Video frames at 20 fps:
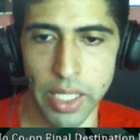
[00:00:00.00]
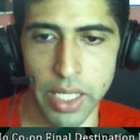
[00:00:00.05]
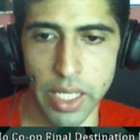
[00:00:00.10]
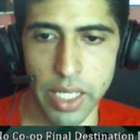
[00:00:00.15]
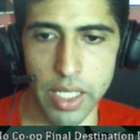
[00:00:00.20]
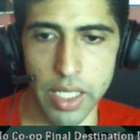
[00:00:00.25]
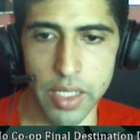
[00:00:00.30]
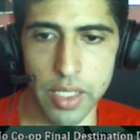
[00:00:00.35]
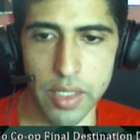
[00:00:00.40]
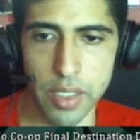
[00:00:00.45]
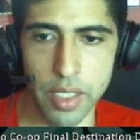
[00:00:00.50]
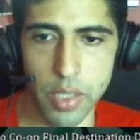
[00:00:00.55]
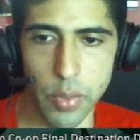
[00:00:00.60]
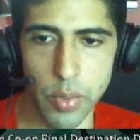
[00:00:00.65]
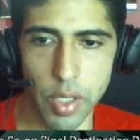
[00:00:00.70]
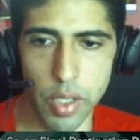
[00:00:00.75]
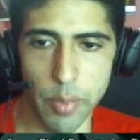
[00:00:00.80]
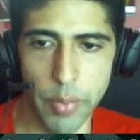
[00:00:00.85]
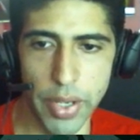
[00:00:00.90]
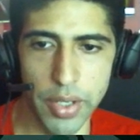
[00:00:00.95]
is you want
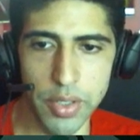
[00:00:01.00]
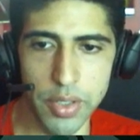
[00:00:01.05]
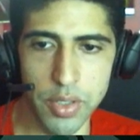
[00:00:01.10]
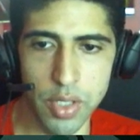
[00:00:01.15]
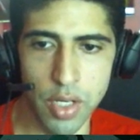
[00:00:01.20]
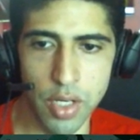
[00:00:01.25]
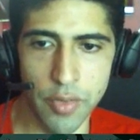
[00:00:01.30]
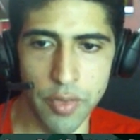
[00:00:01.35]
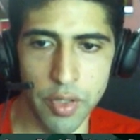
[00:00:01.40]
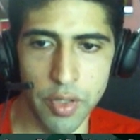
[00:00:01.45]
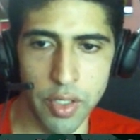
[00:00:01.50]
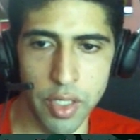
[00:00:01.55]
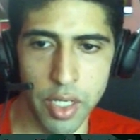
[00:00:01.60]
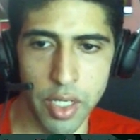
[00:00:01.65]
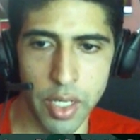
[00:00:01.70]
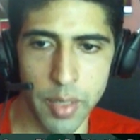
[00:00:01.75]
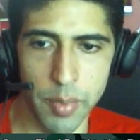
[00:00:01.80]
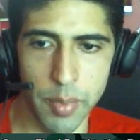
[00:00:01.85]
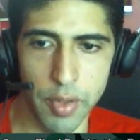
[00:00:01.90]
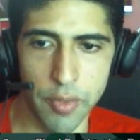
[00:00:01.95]
to bounce off
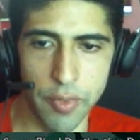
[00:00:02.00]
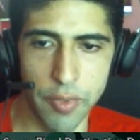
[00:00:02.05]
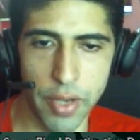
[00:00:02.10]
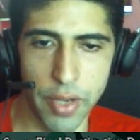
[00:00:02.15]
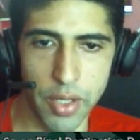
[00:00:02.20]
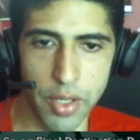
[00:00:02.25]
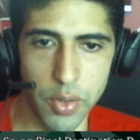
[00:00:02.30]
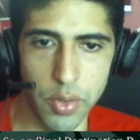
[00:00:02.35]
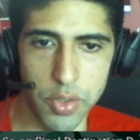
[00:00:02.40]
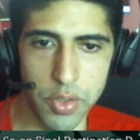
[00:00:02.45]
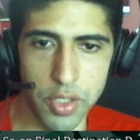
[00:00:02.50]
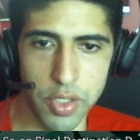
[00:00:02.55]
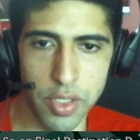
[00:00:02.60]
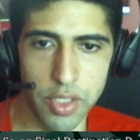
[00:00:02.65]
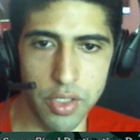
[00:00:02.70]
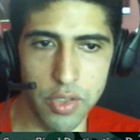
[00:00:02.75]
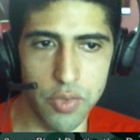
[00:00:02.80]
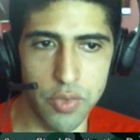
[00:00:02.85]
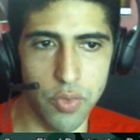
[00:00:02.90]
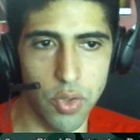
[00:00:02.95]
the fat hoots and then
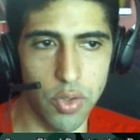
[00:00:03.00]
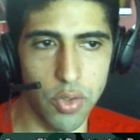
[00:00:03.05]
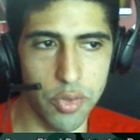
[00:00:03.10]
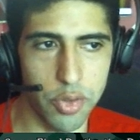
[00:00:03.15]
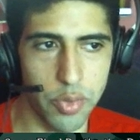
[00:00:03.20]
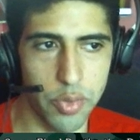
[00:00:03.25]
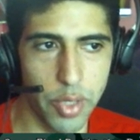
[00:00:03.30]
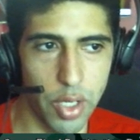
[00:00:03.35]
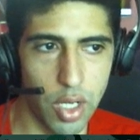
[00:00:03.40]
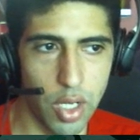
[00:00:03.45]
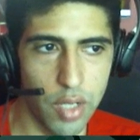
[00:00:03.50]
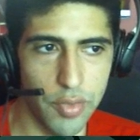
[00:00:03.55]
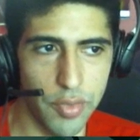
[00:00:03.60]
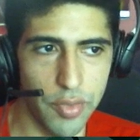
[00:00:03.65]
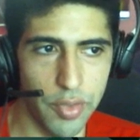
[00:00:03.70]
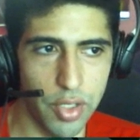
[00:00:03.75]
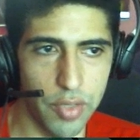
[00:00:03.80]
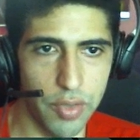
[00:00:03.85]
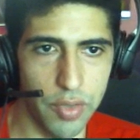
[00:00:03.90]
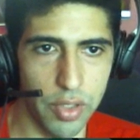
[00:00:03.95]
just roll straight off of it,
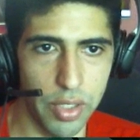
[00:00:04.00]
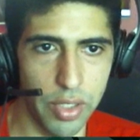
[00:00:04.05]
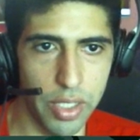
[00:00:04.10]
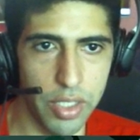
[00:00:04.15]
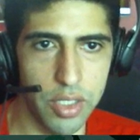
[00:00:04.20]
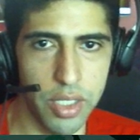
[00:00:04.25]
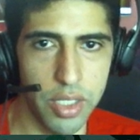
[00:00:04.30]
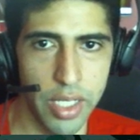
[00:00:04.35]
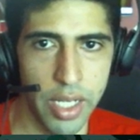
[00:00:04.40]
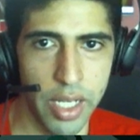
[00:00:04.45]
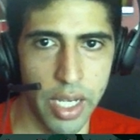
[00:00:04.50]
off the ledge.